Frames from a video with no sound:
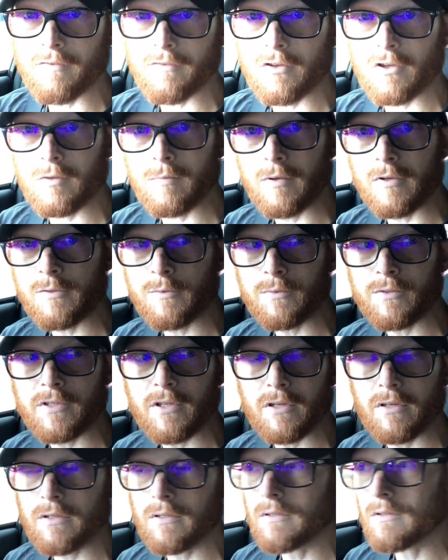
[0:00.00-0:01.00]
turbos will
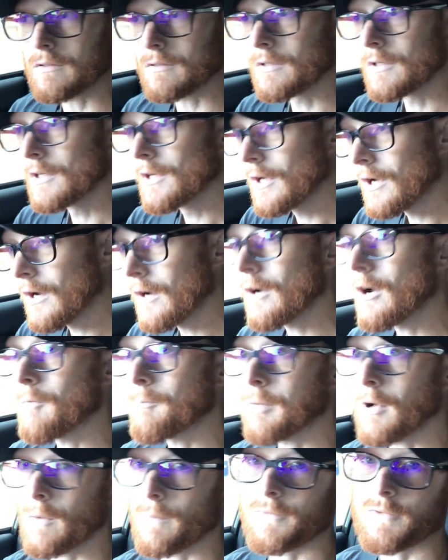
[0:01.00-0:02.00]
tell you, I've got
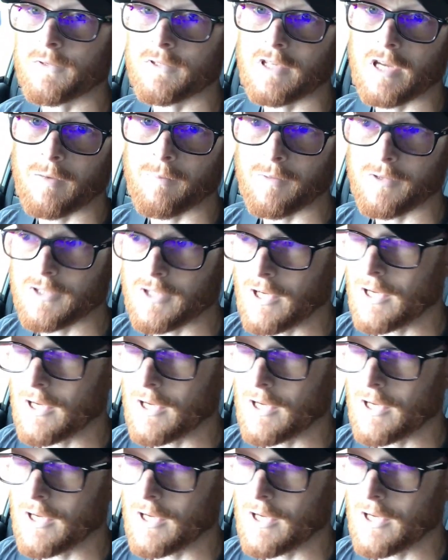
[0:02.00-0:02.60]
problems with temperature,